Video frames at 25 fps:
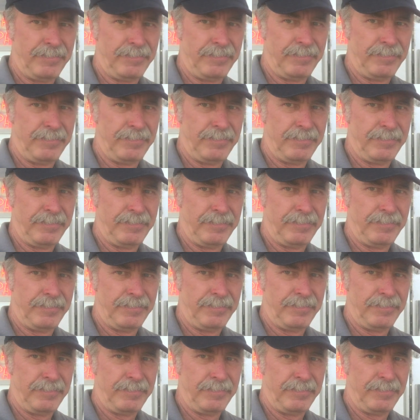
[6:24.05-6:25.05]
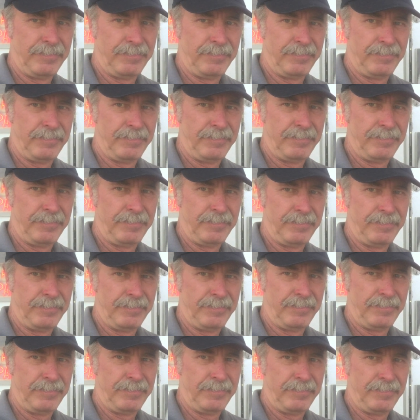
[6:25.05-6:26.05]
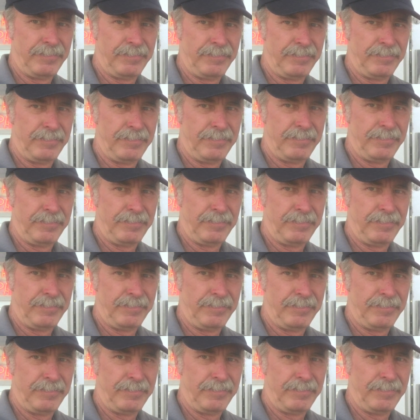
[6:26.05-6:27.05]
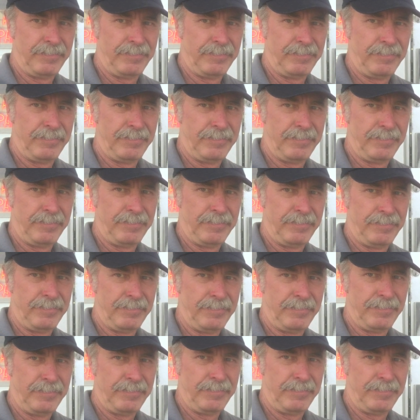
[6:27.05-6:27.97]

Nobody speaks.